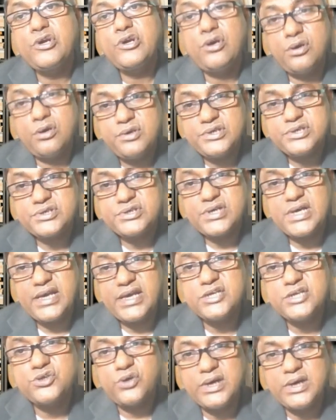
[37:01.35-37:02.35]
you can always try
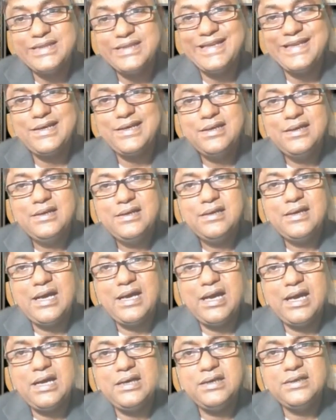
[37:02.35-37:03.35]
and join that.
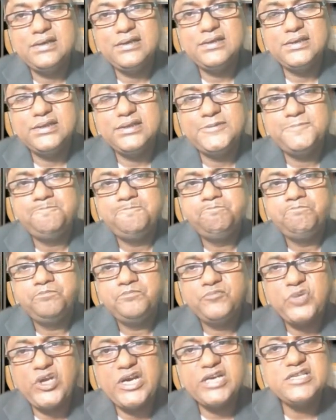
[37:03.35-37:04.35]
And
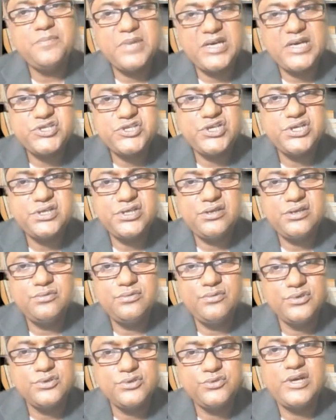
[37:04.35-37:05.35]
there is a merchant,
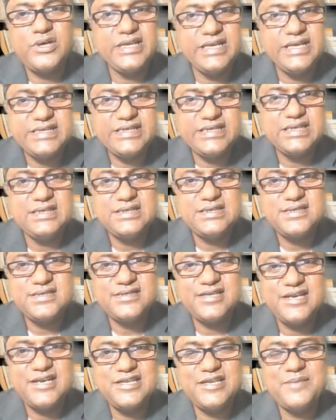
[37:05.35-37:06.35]
those who are
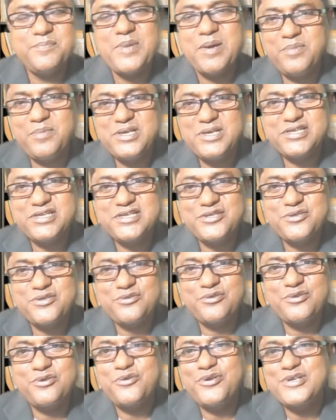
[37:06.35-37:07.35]
retailers, and the publishers,
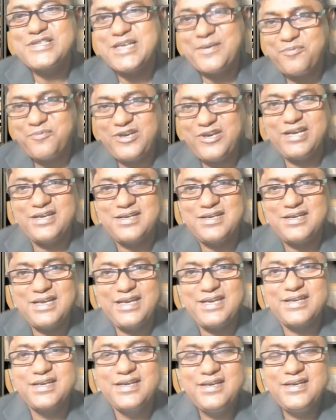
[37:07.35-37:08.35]
those are known as affiliate.
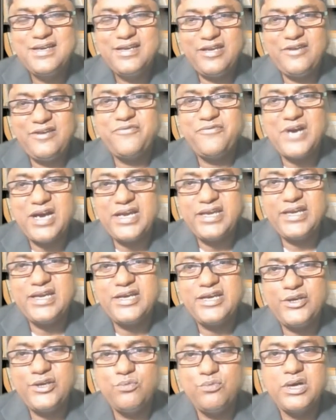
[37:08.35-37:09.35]
Like if I
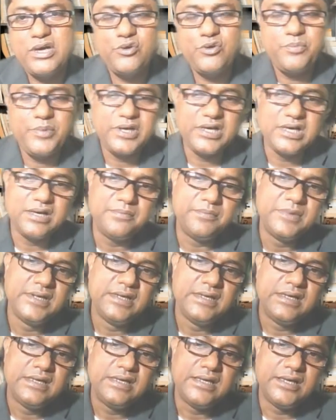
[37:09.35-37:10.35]
and you want to become
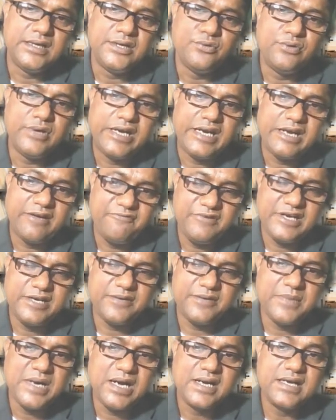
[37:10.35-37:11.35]
an
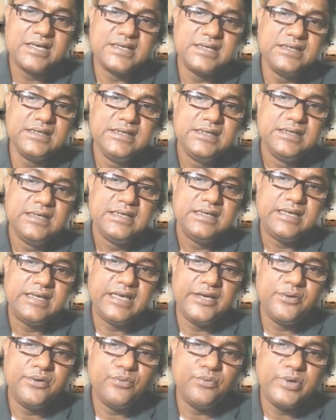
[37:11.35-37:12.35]
affiliate marketer,
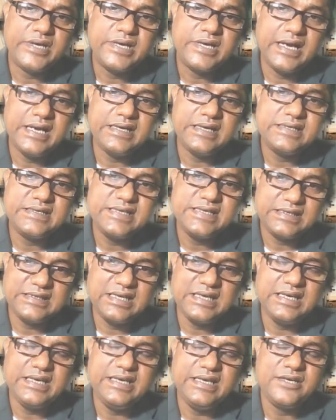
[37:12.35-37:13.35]
then we can take
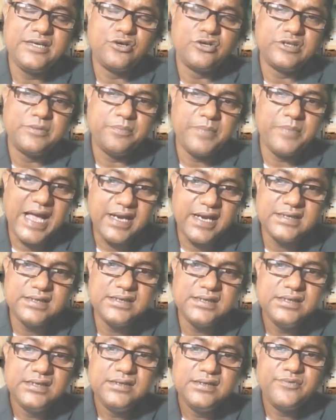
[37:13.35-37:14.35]
the link or the
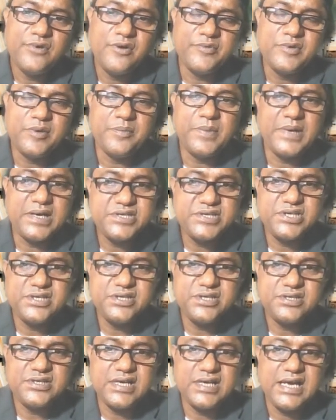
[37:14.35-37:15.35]
banner from the
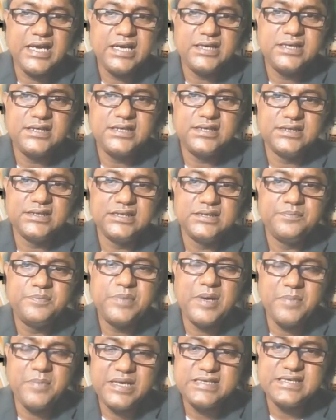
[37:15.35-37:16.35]
merchant and
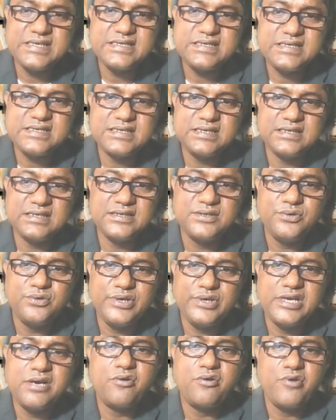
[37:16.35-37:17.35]
publish it in
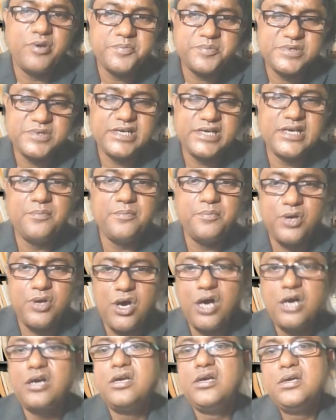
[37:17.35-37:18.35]
our website and
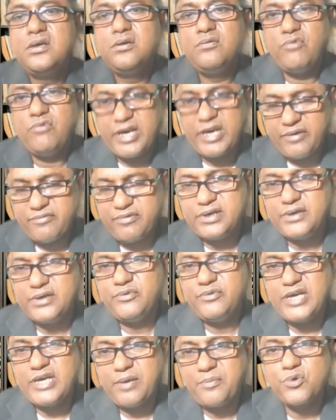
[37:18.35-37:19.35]
blog, wherever
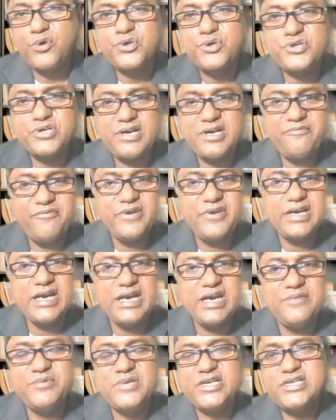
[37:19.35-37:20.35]
we have good traffic
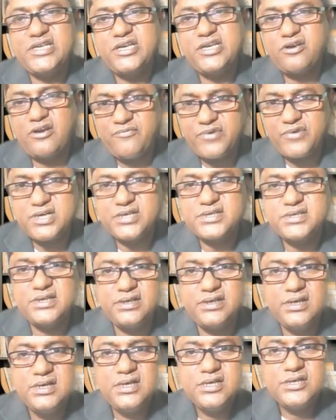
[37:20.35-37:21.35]
and if there is any
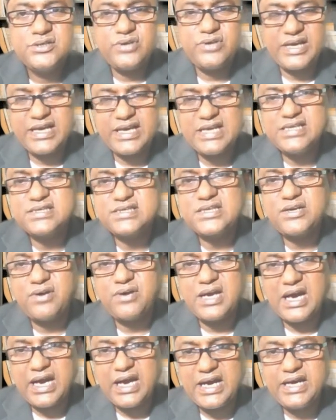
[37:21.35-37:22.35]
conversion. So against
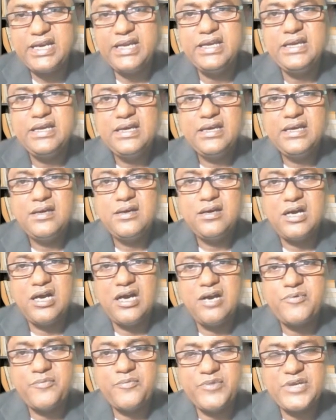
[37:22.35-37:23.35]
our ID
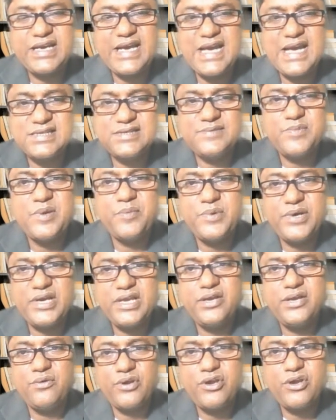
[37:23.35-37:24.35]
from the cache
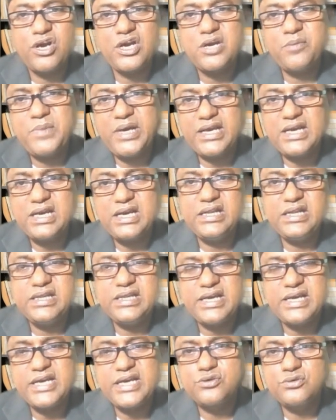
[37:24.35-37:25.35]
memory, okay, automatically
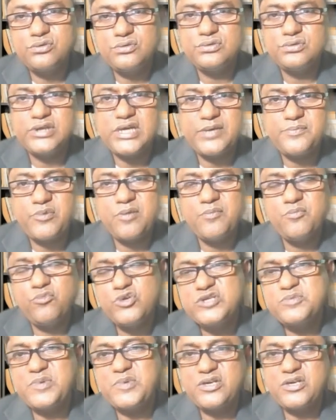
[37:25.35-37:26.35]
they get to know that from
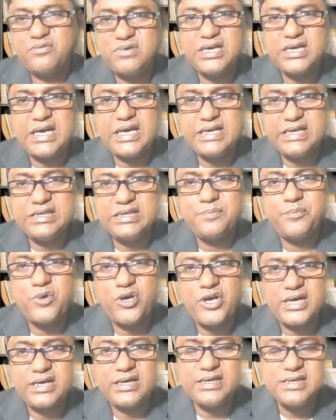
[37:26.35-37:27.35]
which particular ID the
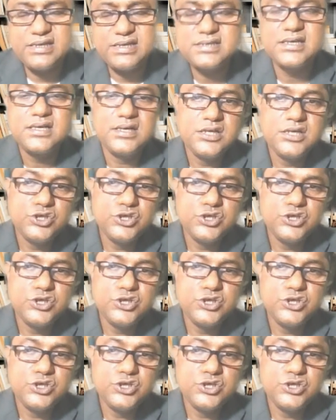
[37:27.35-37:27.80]
product is